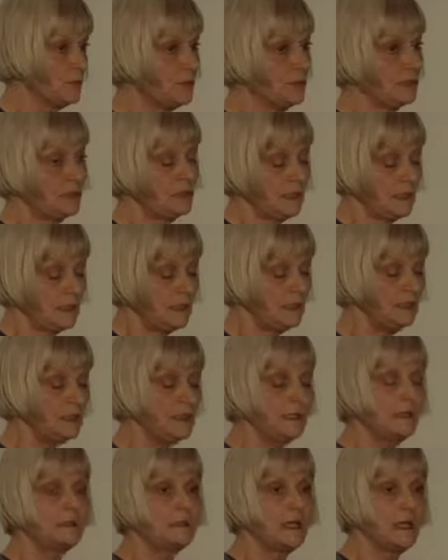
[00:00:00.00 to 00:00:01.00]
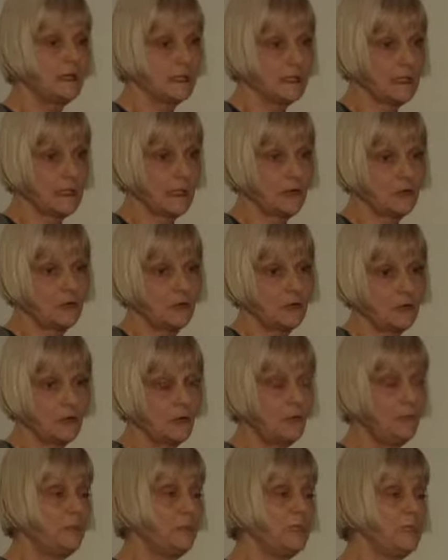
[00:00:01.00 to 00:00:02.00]
The Canadian Clay and Glass Gallery
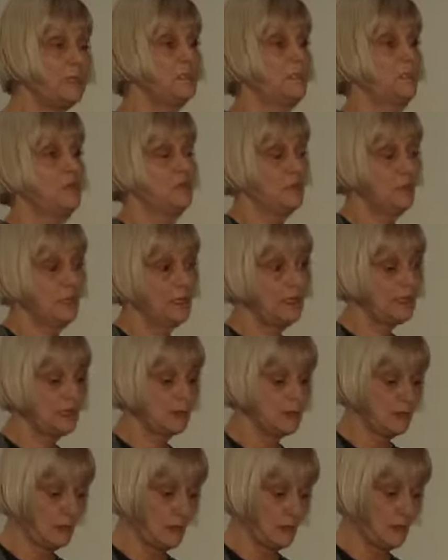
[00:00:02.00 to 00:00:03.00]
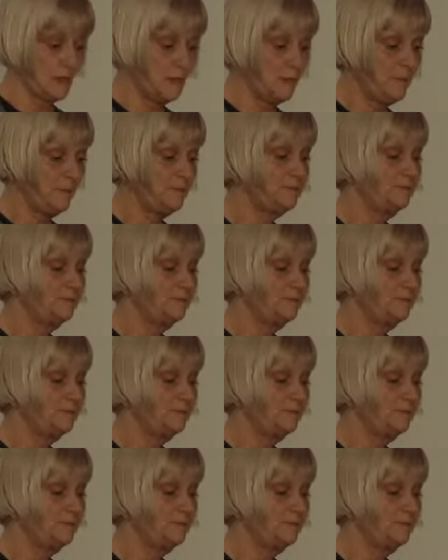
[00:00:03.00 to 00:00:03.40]
opened 20 years ago.